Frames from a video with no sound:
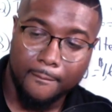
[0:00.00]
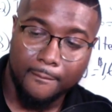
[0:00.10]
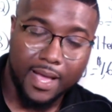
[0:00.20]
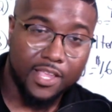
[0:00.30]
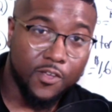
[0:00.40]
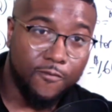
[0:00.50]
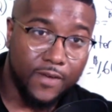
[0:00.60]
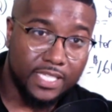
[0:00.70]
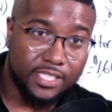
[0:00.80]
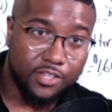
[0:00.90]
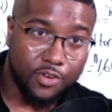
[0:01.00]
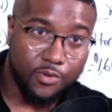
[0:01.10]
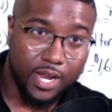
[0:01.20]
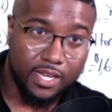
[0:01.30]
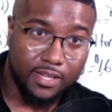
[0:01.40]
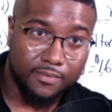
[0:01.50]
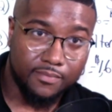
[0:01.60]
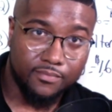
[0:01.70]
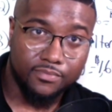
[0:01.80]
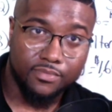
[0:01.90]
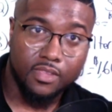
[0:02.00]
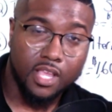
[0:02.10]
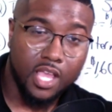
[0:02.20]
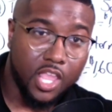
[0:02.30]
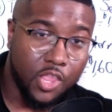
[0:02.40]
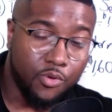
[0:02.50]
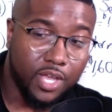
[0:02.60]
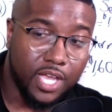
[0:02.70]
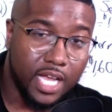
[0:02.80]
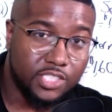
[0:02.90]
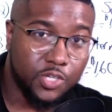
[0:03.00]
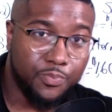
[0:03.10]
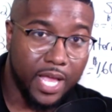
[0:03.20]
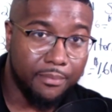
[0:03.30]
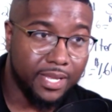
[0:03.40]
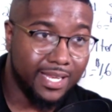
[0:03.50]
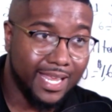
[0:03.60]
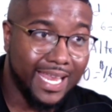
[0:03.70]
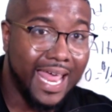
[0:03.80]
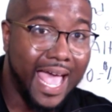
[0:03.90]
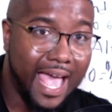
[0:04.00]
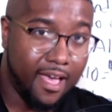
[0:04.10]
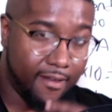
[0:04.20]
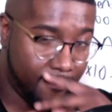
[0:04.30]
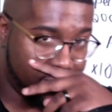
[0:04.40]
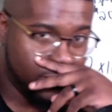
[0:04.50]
By you fixing your credit, you can cut your payment in half.